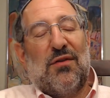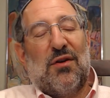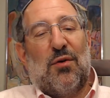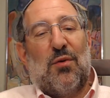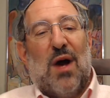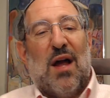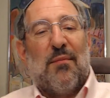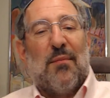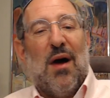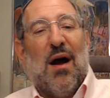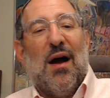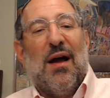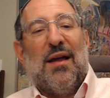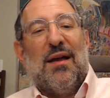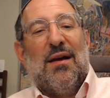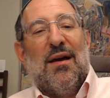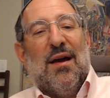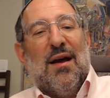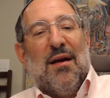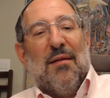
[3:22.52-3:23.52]
away
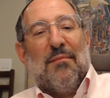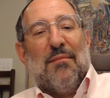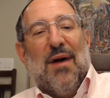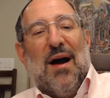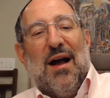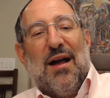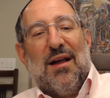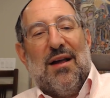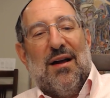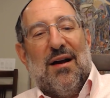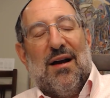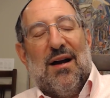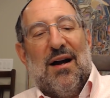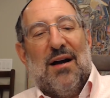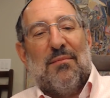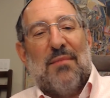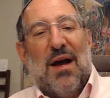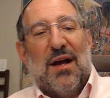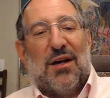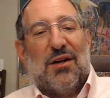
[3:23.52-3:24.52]

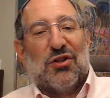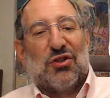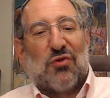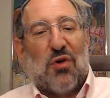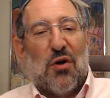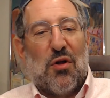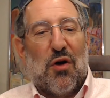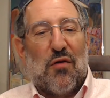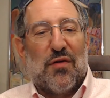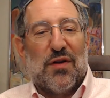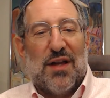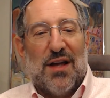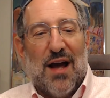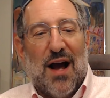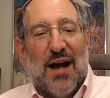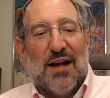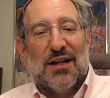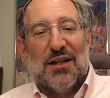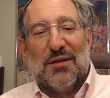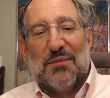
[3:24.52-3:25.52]
my control over the
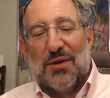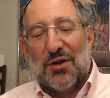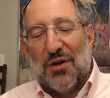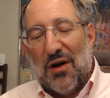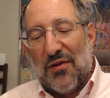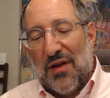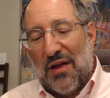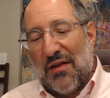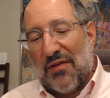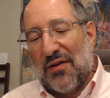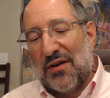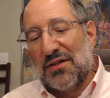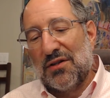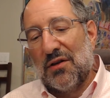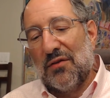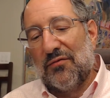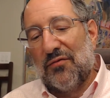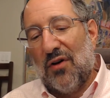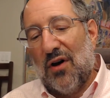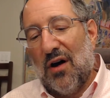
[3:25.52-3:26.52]
item and all the other things that
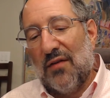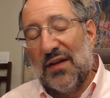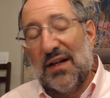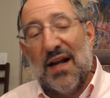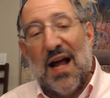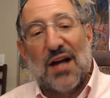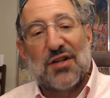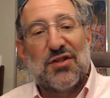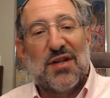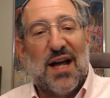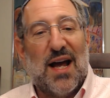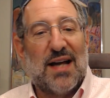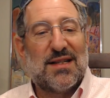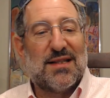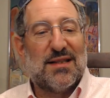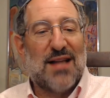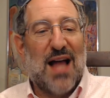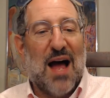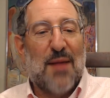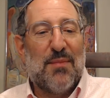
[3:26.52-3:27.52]
are involved, and actually
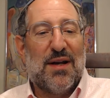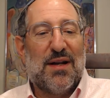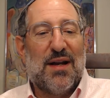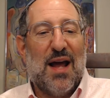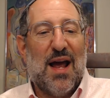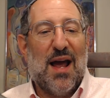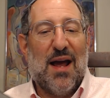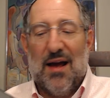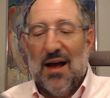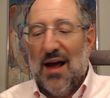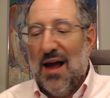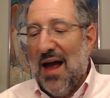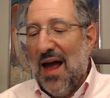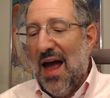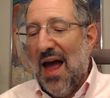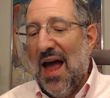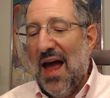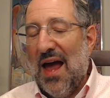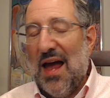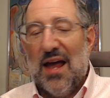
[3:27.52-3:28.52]
has Lamed
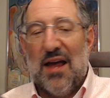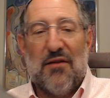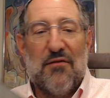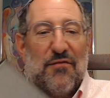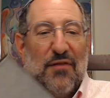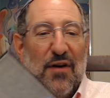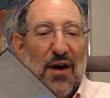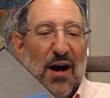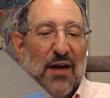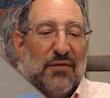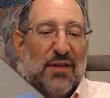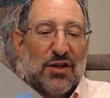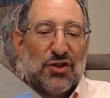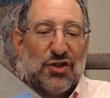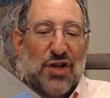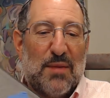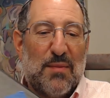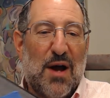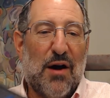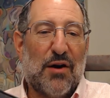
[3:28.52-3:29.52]
Hey Vav,
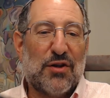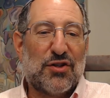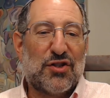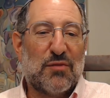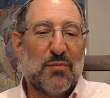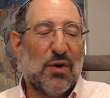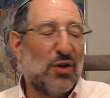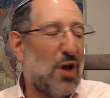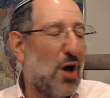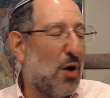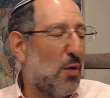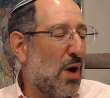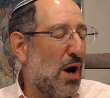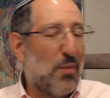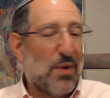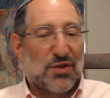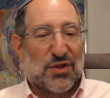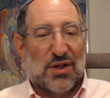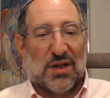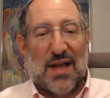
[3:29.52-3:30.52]
Lashem Ha'aretz
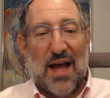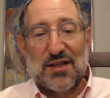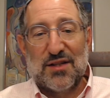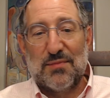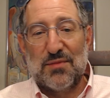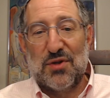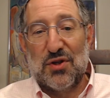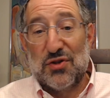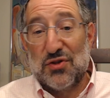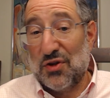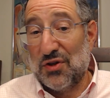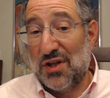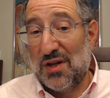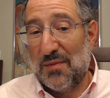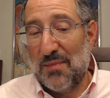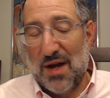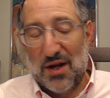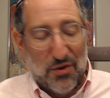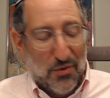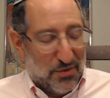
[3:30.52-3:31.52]
Maloa, which allows him to
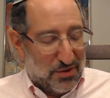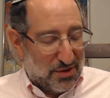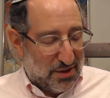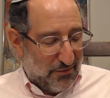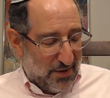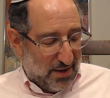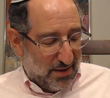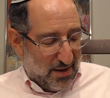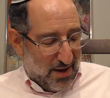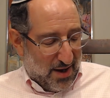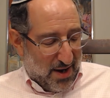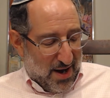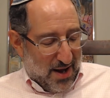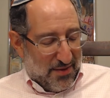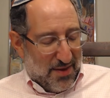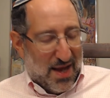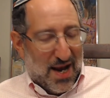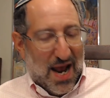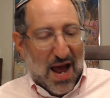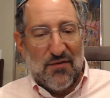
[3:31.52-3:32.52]
certainly make use of it,
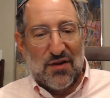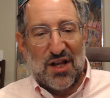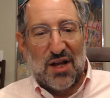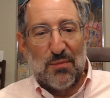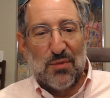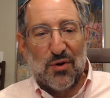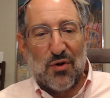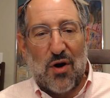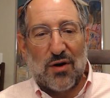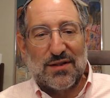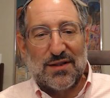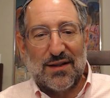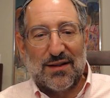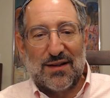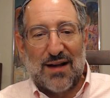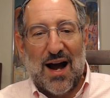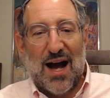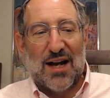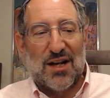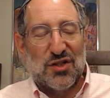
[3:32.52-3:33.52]
that everything belongs to
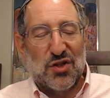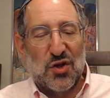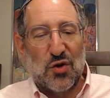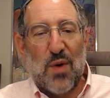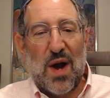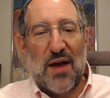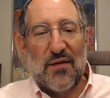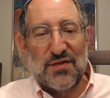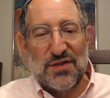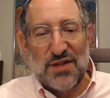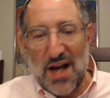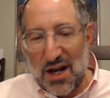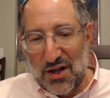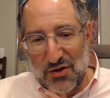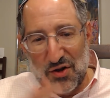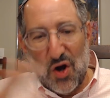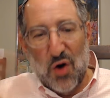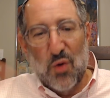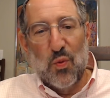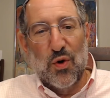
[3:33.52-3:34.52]
God is your way of
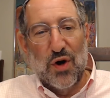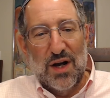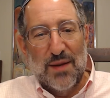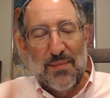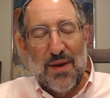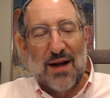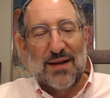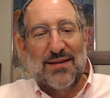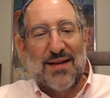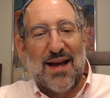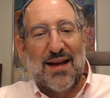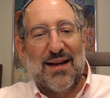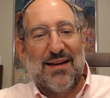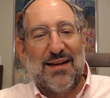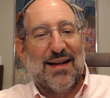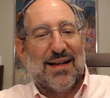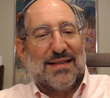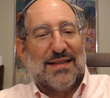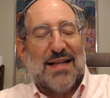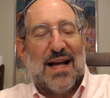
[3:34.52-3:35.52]
saying, don't worry about
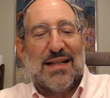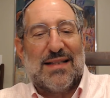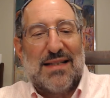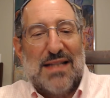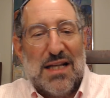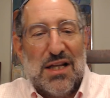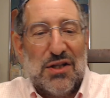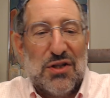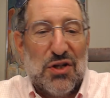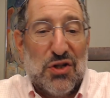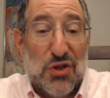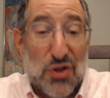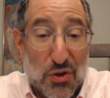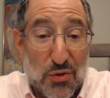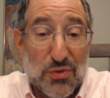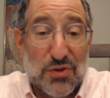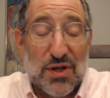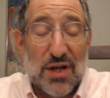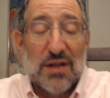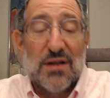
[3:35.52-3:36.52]
taking it, it's not stealing to
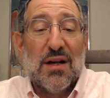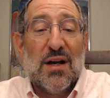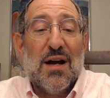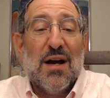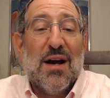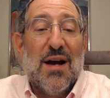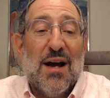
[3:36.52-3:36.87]
use it.